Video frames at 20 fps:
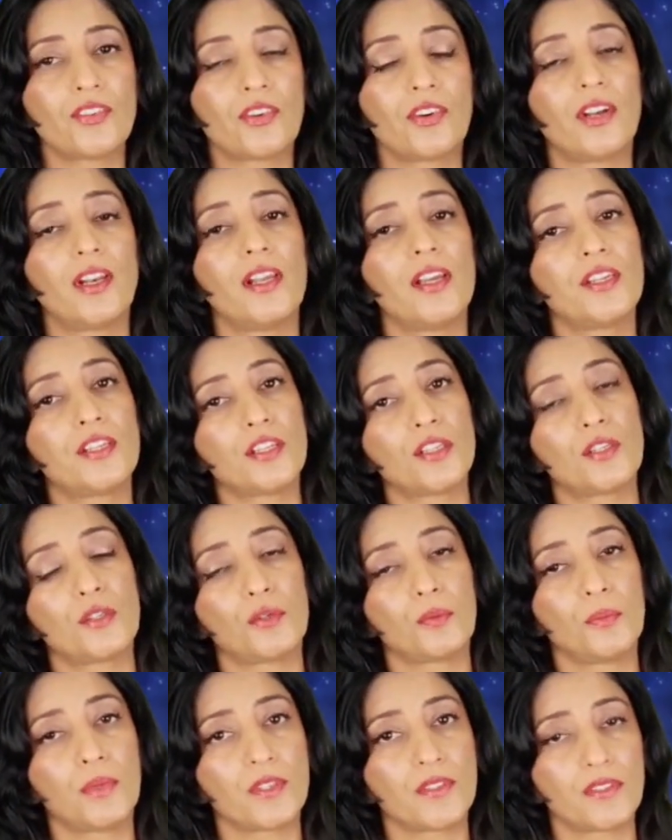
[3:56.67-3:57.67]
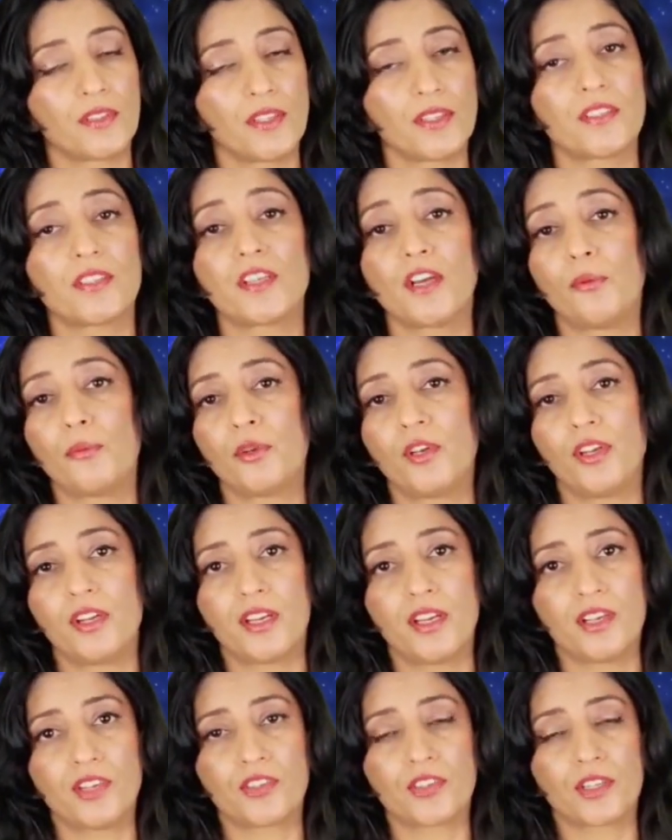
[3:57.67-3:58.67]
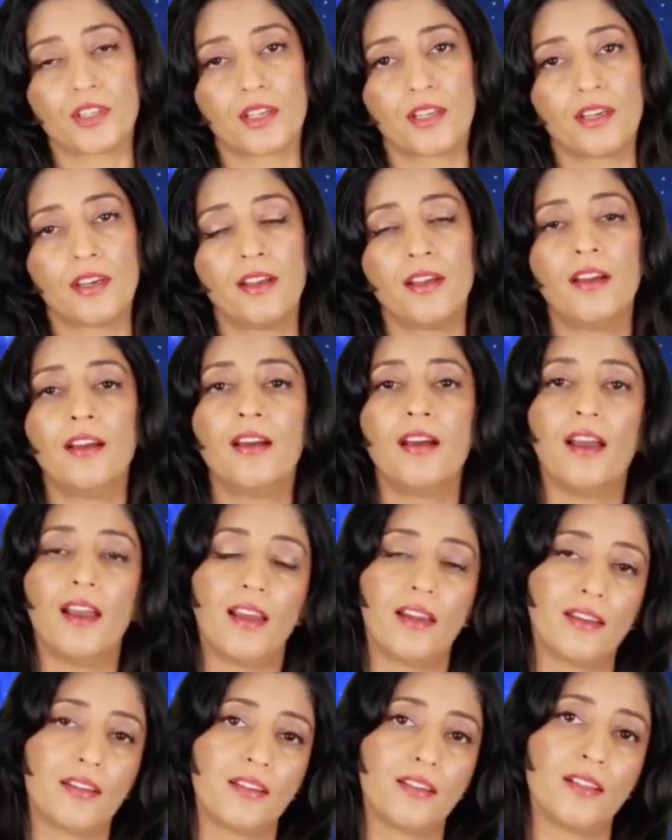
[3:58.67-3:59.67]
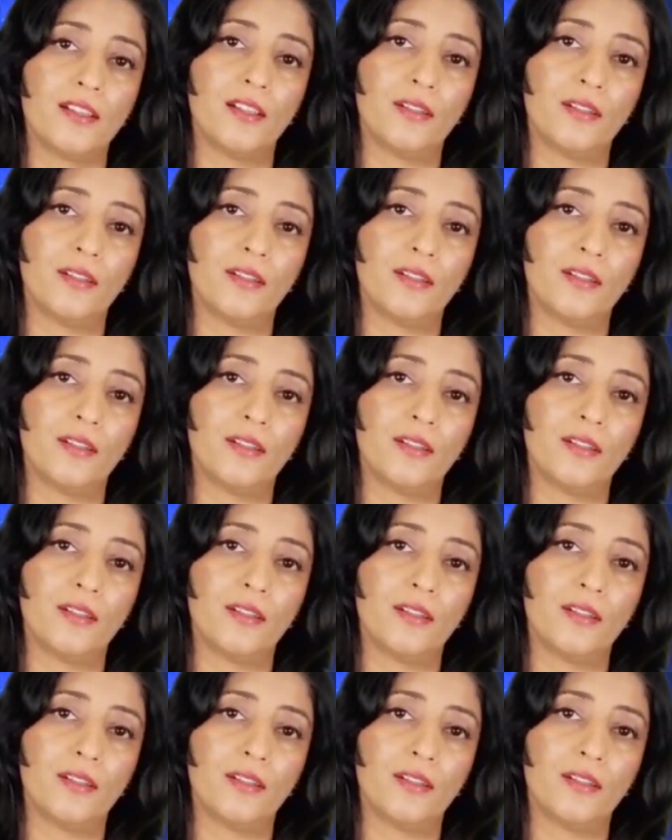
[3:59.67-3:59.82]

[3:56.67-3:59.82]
related to business communication. And